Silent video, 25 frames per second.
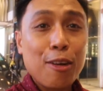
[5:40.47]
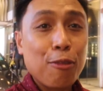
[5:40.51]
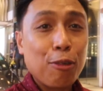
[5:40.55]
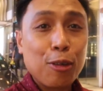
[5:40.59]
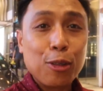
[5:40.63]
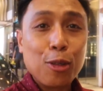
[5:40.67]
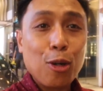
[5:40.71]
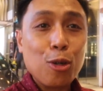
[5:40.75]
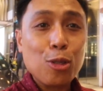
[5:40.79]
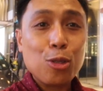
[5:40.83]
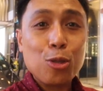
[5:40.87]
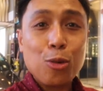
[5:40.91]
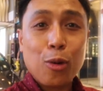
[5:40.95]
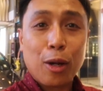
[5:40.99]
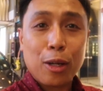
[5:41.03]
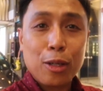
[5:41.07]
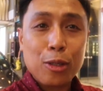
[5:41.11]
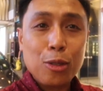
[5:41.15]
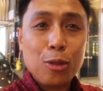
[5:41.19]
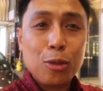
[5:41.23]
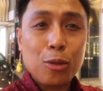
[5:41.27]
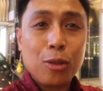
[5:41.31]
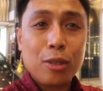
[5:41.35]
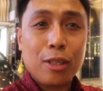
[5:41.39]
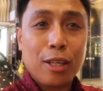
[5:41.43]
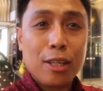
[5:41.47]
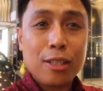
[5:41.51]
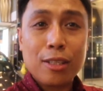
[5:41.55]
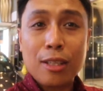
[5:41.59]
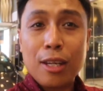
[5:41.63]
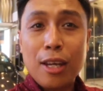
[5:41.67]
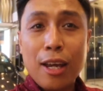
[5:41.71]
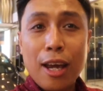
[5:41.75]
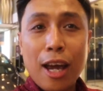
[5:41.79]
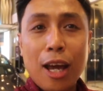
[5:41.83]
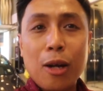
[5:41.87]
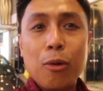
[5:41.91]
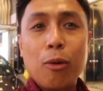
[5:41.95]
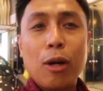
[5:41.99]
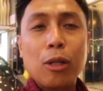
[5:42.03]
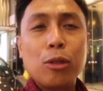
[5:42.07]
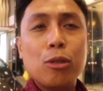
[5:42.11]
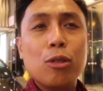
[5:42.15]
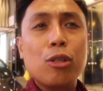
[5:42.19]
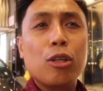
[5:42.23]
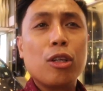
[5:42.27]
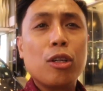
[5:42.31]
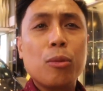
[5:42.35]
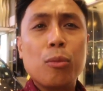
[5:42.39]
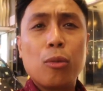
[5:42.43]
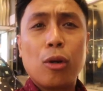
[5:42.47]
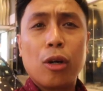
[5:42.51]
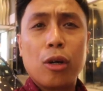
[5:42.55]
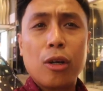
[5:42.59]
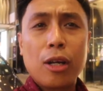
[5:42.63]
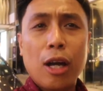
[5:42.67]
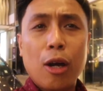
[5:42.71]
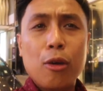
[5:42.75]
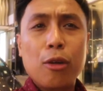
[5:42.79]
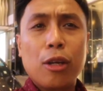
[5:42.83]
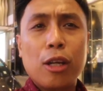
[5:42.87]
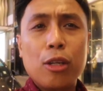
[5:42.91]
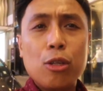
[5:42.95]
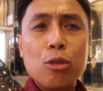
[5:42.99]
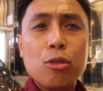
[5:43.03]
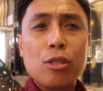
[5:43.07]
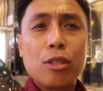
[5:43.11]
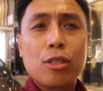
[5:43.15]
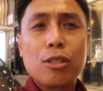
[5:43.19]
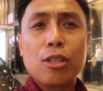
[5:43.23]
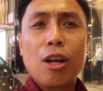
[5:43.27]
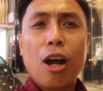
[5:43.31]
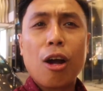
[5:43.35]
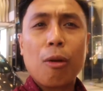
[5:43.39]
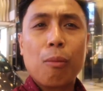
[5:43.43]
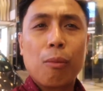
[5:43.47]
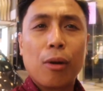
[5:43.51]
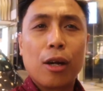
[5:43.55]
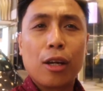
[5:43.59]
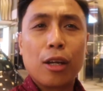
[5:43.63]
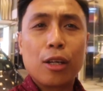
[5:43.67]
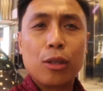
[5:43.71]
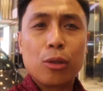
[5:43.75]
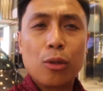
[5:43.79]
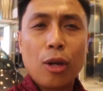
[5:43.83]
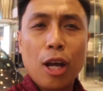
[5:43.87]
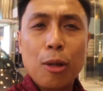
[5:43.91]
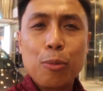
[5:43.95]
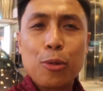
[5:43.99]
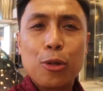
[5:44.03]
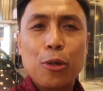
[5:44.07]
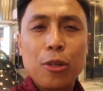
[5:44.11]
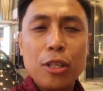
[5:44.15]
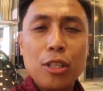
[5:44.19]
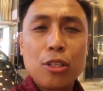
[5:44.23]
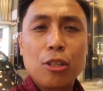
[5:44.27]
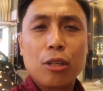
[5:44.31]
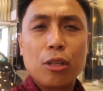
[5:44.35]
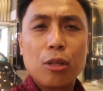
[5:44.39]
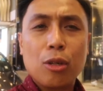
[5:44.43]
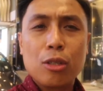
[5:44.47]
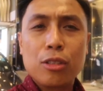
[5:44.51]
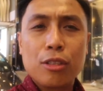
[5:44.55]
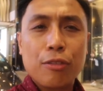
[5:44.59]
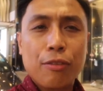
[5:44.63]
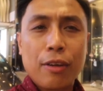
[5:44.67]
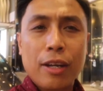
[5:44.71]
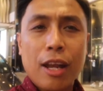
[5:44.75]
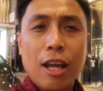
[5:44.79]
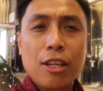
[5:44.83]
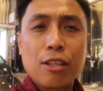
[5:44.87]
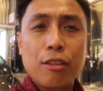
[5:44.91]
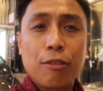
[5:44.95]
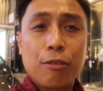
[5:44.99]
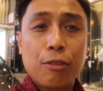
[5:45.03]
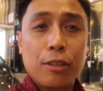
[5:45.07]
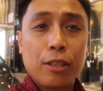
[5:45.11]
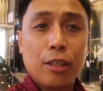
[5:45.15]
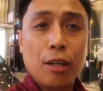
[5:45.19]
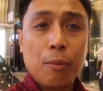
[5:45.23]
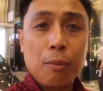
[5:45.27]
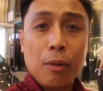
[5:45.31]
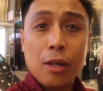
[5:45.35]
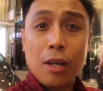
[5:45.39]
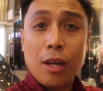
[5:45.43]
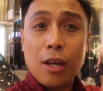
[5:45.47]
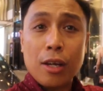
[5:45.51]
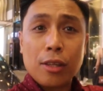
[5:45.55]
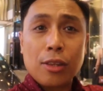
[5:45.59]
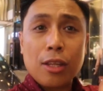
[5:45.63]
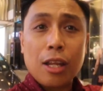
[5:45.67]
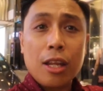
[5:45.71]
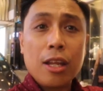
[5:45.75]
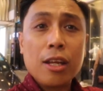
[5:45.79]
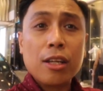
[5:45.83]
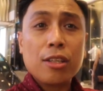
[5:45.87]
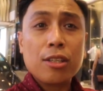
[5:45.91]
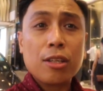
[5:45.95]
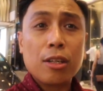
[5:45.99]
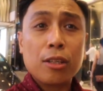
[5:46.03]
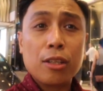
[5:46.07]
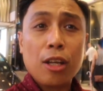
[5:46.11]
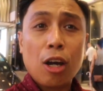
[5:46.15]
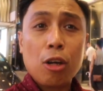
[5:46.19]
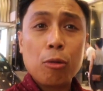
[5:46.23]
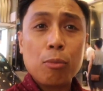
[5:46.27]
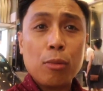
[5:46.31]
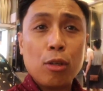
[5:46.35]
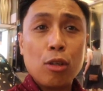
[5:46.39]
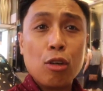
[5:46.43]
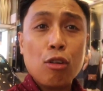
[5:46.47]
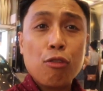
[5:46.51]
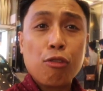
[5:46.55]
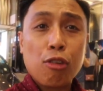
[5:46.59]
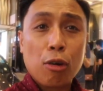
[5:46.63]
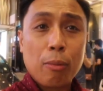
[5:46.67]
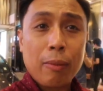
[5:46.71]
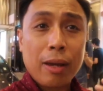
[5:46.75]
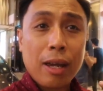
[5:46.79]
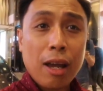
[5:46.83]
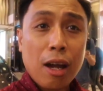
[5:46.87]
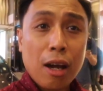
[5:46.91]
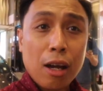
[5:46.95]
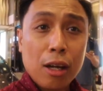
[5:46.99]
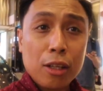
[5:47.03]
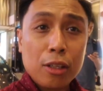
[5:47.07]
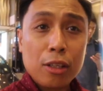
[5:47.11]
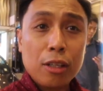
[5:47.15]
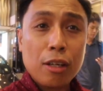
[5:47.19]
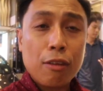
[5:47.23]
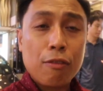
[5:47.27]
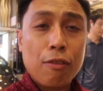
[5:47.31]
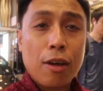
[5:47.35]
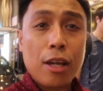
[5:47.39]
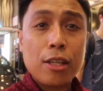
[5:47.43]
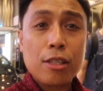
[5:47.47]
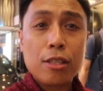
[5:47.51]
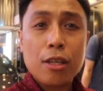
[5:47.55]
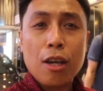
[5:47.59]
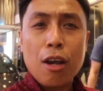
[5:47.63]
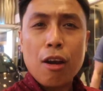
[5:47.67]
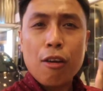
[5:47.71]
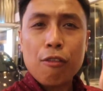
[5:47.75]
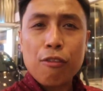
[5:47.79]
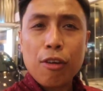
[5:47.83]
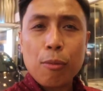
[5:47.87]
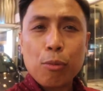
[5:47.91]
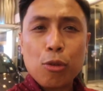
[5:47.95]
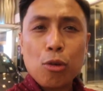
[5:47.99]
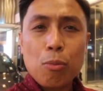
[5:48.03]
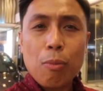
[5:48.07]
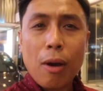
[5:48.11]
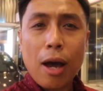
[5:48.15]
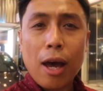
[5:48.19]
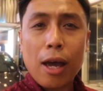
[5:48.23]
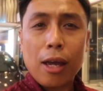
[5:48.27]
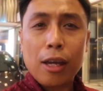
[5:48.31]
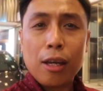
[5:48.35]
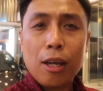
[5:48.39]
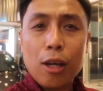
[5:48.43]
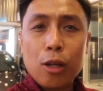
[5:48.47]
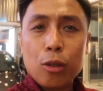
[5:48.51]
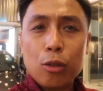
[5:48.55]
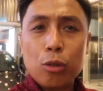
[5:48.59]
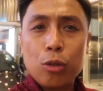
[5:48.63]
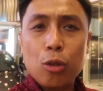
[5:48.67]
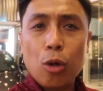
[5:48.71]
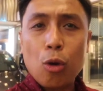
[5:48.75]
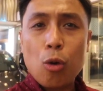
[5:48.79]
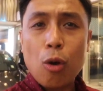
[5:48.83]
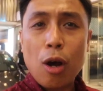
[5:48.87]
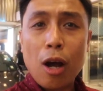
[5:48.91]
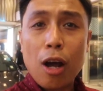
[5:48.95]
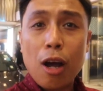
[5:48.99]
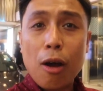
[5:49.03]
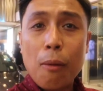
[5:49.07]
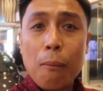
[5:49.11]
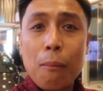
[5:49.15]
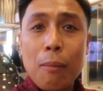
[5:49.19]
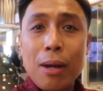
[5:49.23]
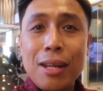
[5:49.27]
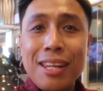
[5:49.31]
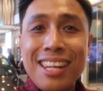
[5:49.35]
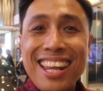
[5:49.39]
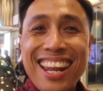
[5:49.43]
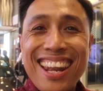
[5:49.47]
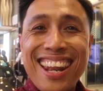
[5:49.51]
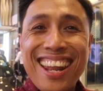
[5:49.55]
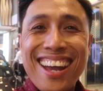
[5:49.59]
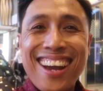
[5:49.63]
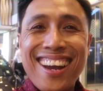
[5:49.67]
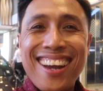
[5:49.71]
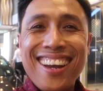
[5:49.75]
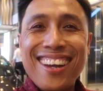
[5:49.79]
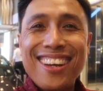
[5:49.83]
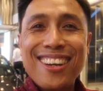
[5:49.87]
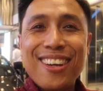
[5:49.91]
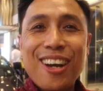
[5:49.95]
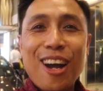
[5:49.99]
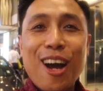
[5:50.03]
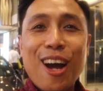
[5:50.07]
And for those who are new to this and want to learn more on how you can use the stock market to help you reach your goals of financial freedom, the links are down below for my other events from Dubai, Doha, Manila,